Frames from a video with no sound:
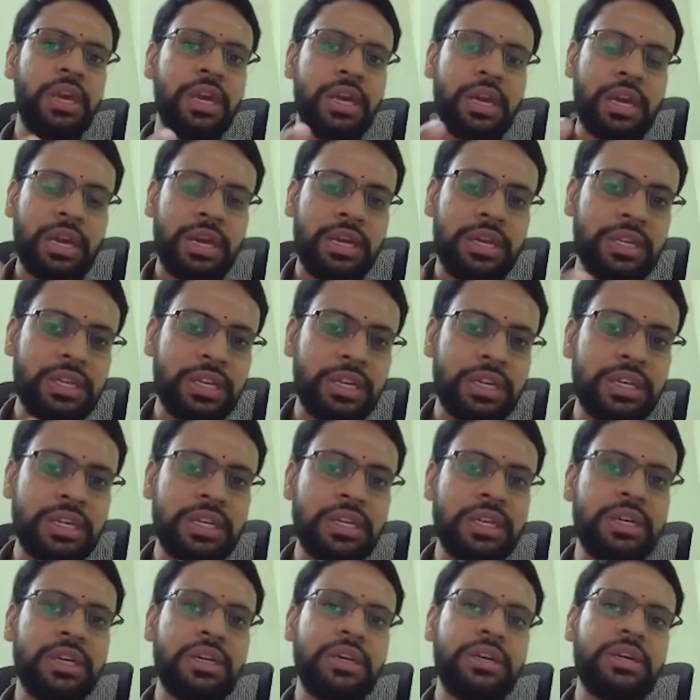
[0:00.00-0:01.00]
and then
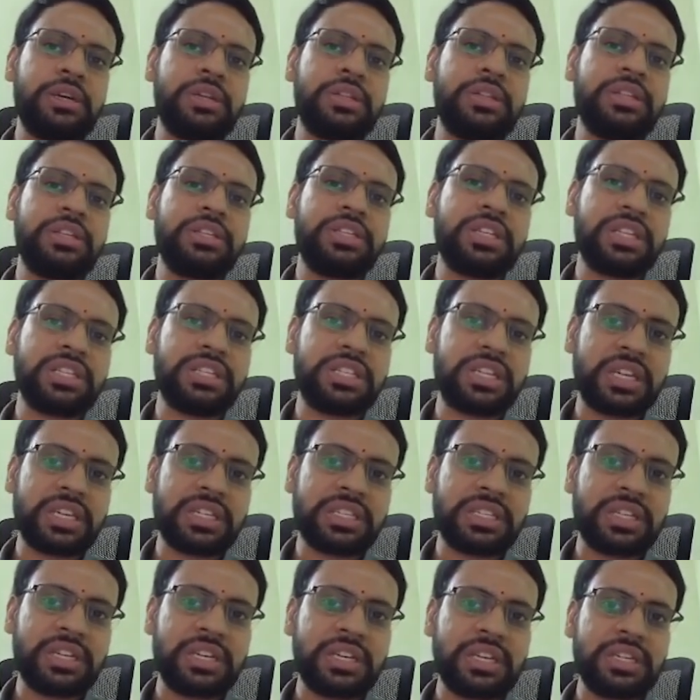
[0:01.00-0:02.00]
the chest
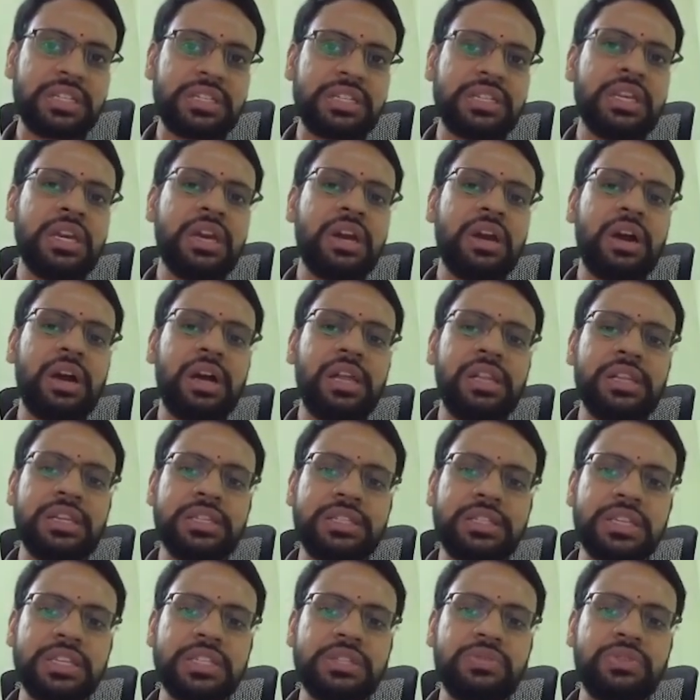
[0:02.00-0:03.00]
X-rays, all these
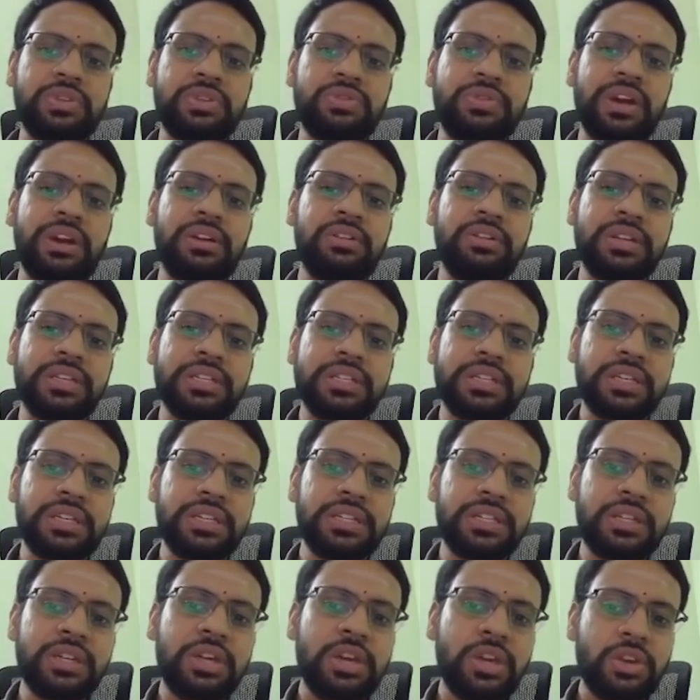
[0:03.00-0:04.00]
things which we have
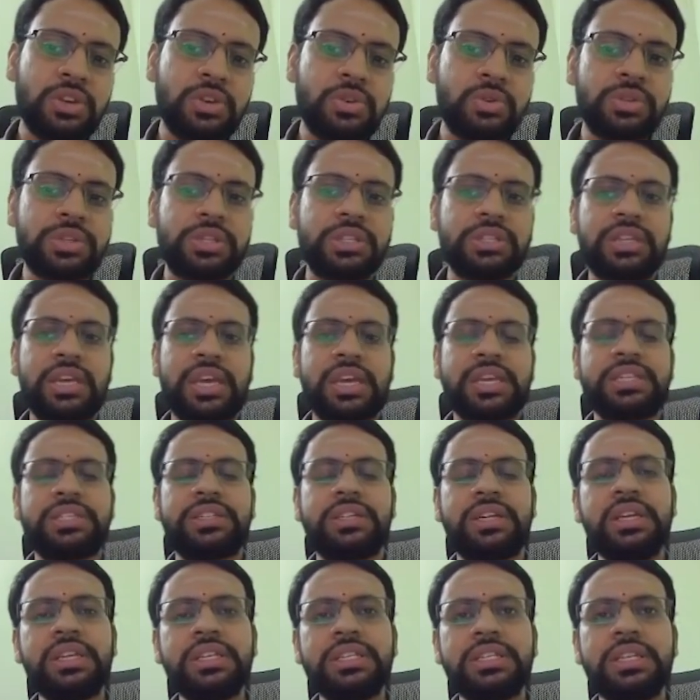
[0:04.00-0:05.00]
discussed uses
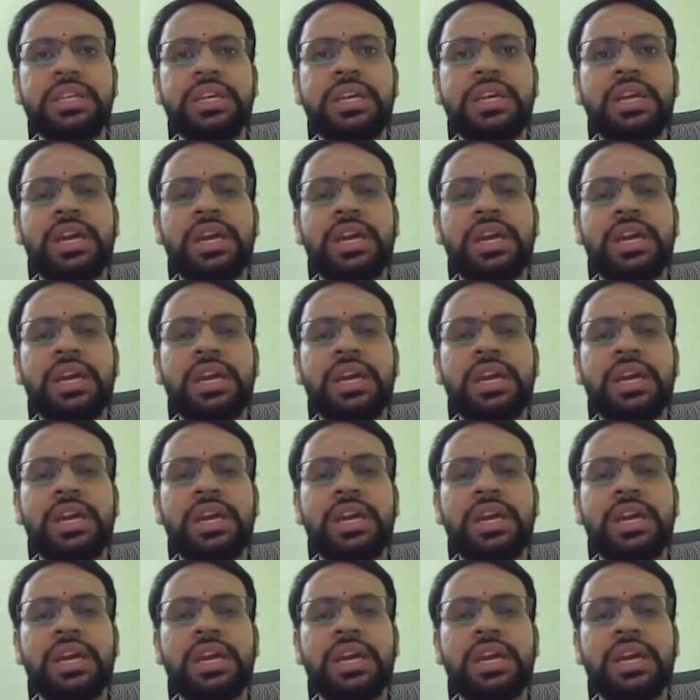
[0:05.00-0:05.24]
X-rays,